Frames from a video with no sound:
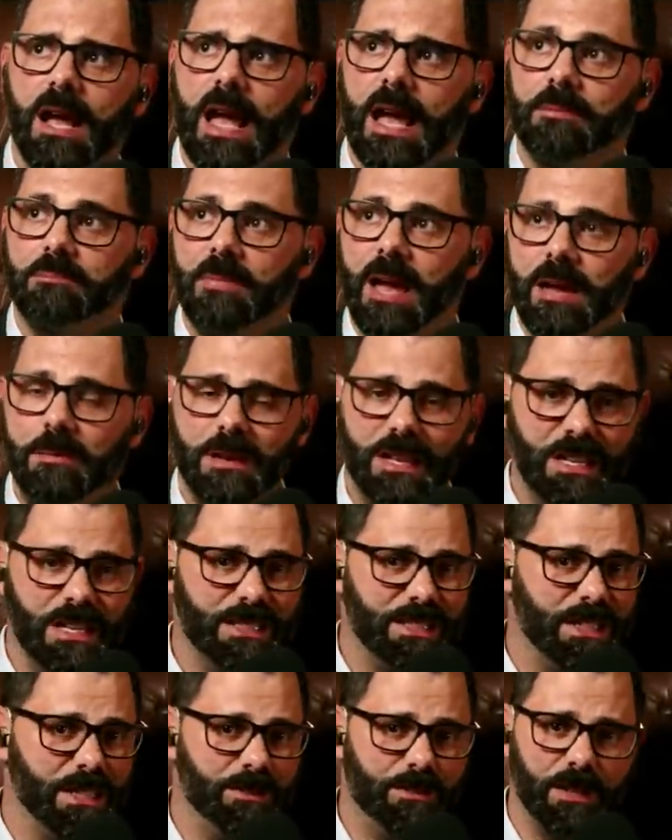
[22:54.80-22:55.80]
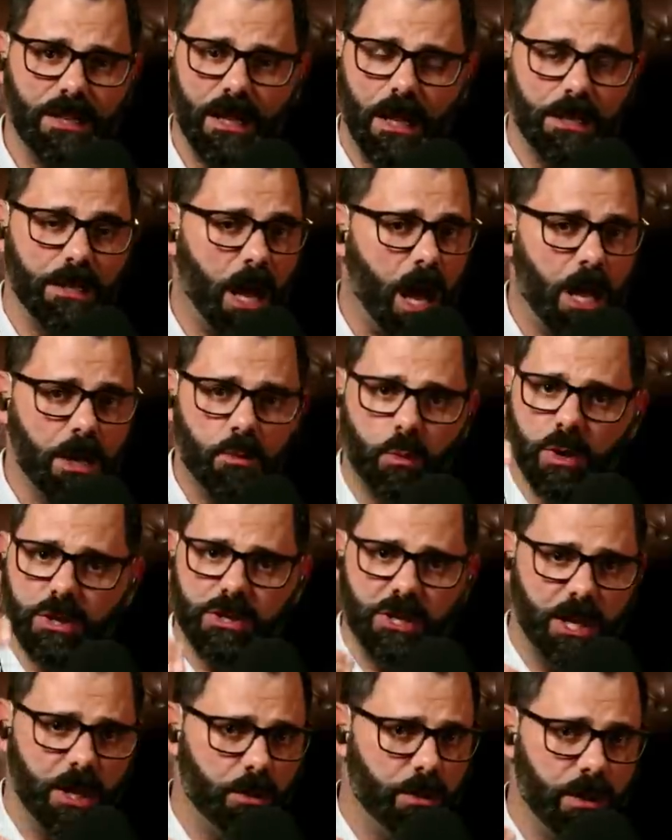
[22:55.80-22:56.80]
and maybe he's even an
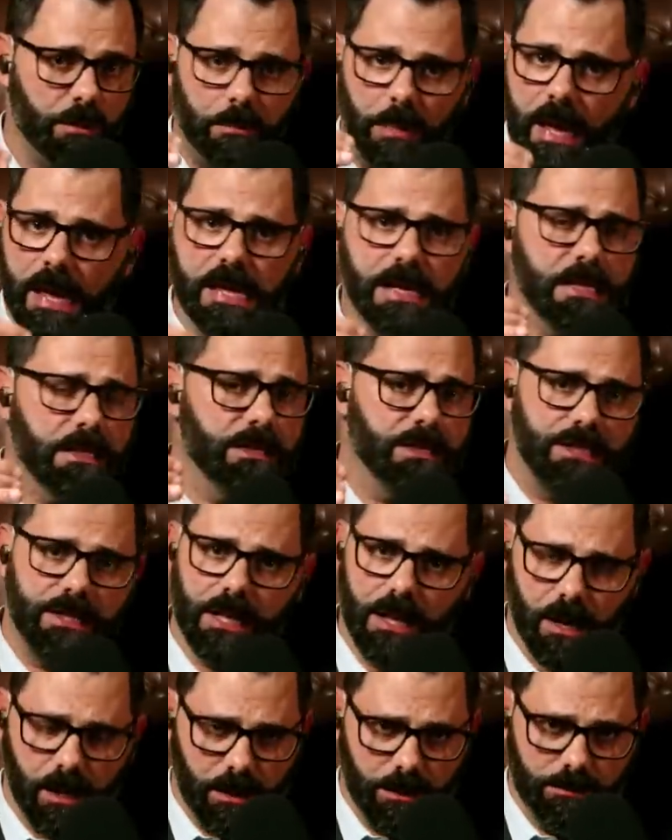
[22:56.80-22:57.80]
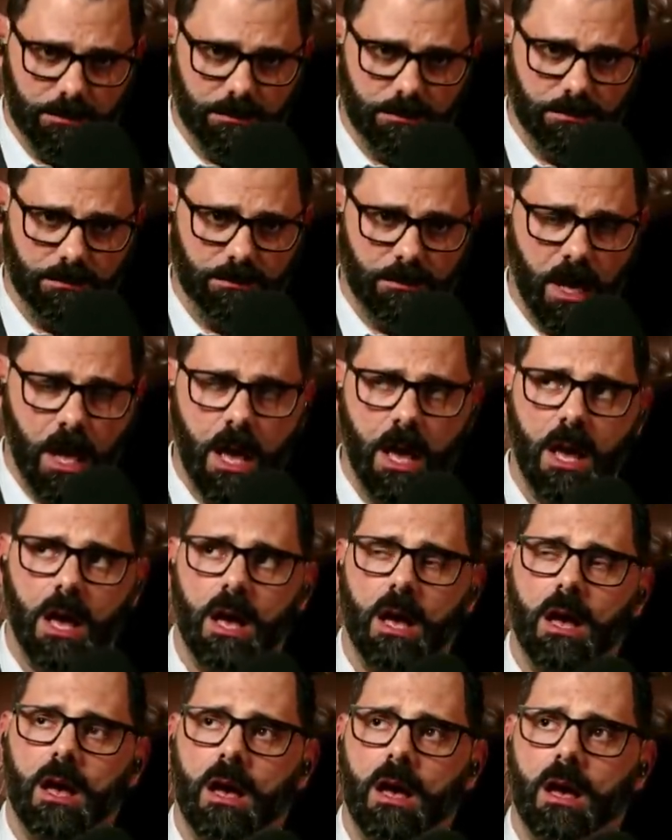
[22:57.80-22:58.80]
unregenerate pagan sinner,
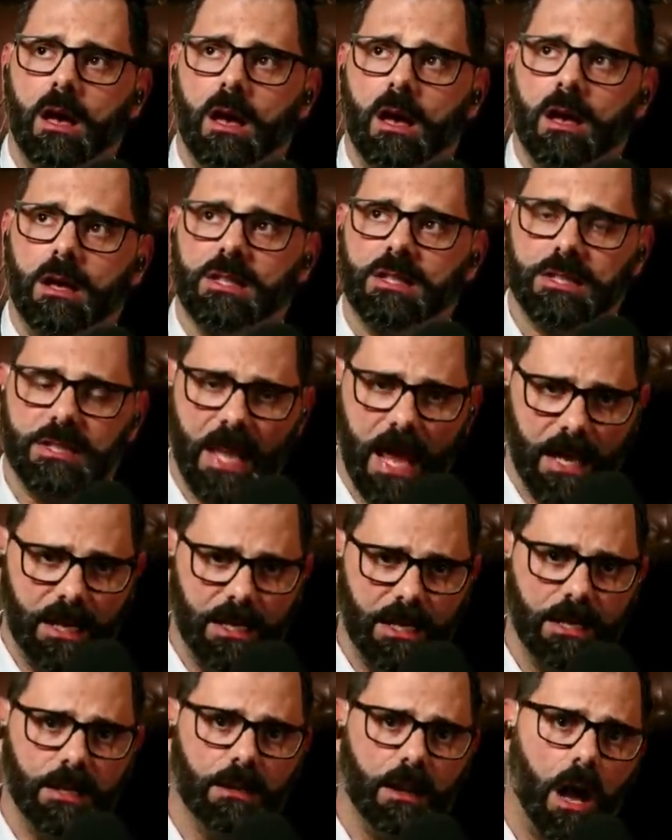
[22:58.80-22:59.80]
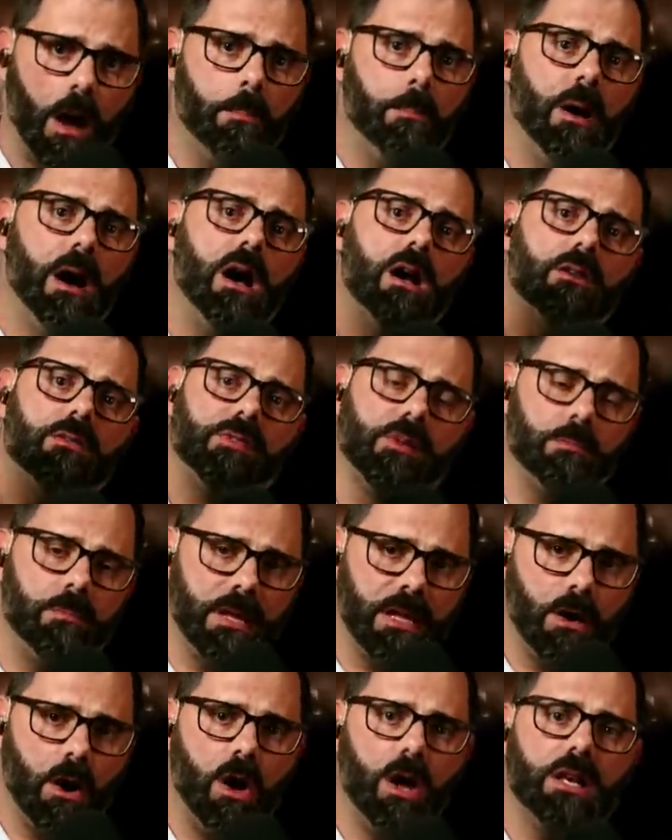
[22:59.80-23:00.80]
standing above and
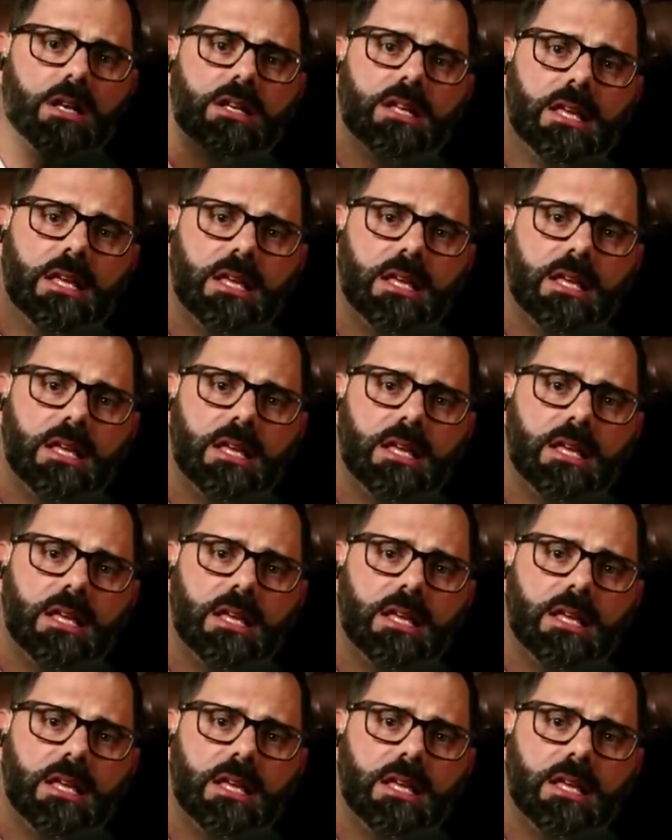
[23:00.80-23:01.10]
beyond